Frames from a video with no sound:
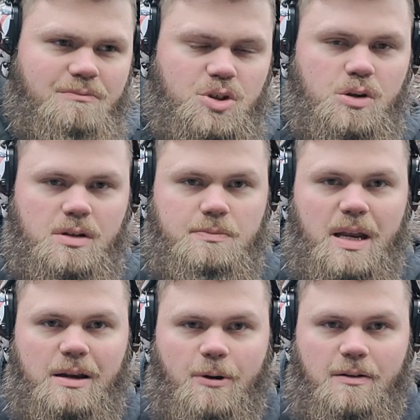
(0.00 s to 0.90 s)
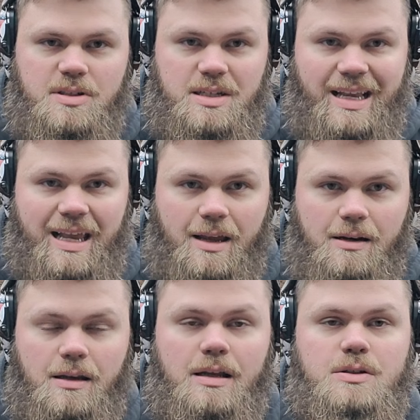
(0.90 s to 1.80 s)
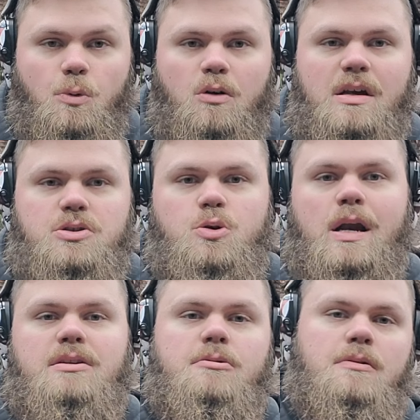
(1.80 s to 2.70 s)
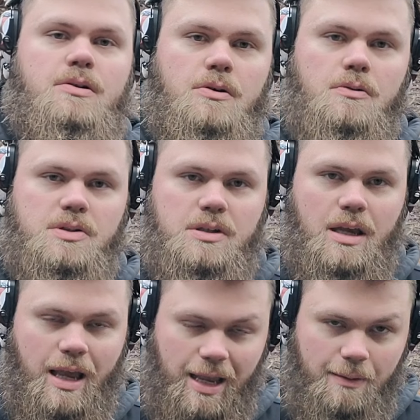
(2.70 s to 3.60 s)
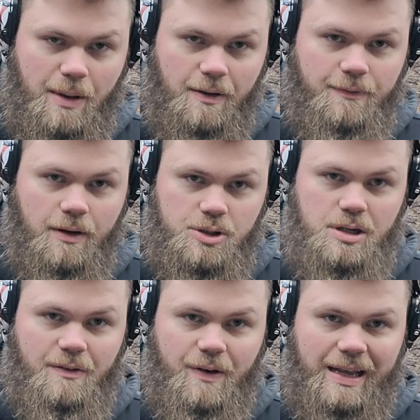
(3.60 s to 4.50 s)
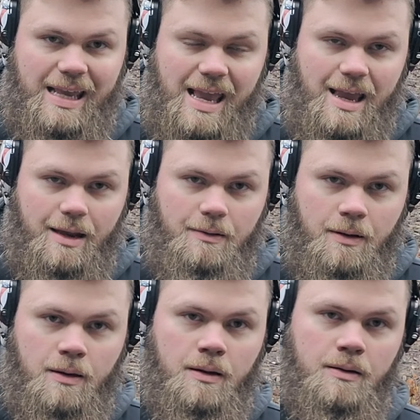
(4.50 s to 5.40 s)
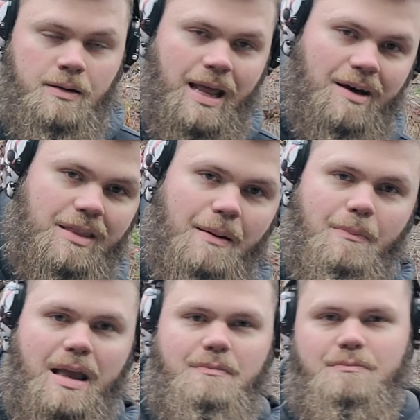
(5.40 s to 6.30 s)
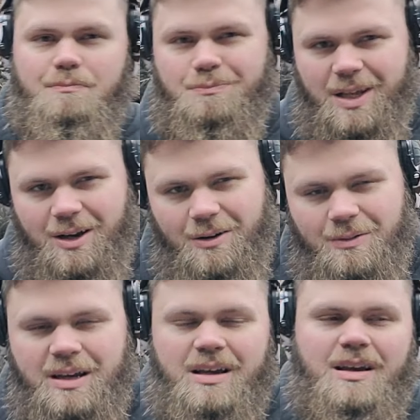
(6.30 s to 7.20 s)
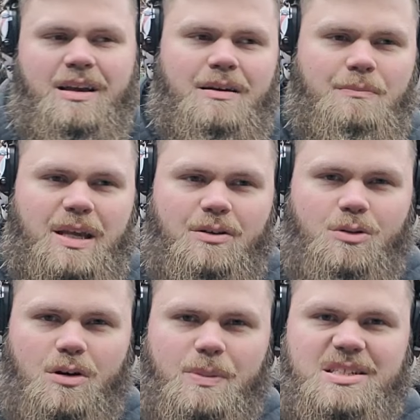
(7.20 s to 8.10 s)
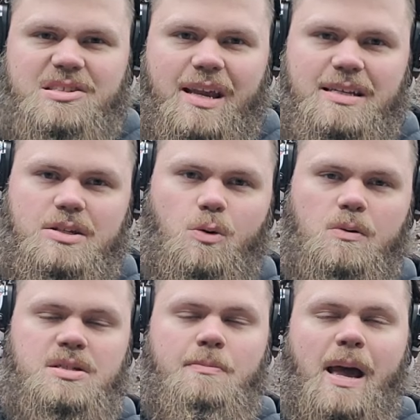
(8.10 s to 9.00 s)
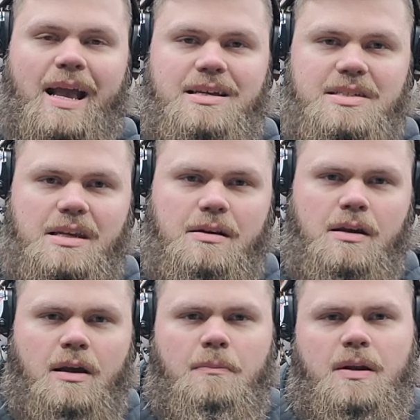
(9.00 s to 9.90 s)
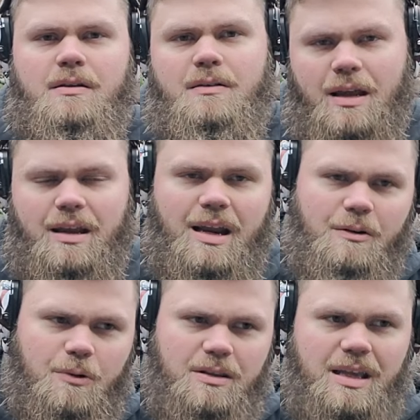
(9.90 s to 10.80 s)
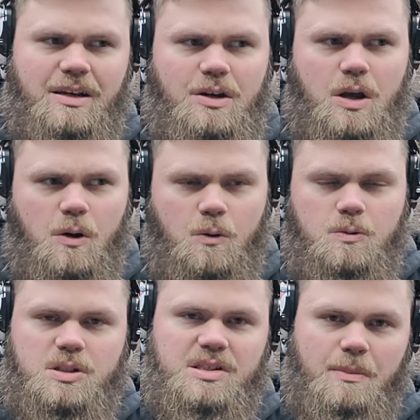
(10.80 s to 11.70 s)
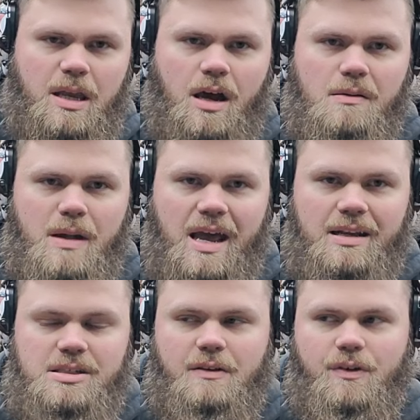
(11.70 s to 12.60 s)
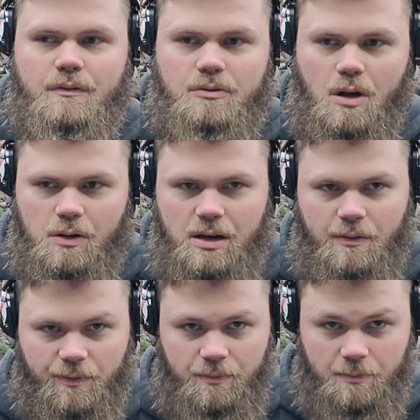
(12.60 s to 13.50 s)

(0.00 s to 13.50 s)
shoot as many rounds as I can. It's more or less trying to induce a malfunction if I can. Now, that might, be a little bit slanted towards the magazine, but anyone that knows semi-automatics, if you've loaded a